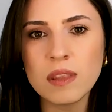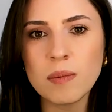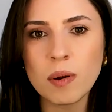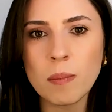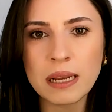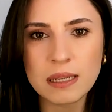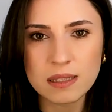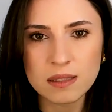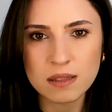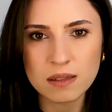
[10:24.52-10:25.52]
diplomatic
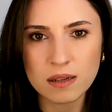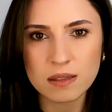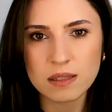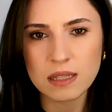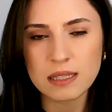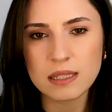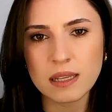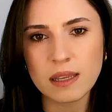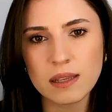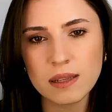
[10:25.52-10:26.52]
circles, let's
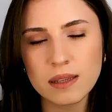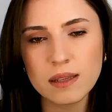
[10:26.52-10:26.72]
say.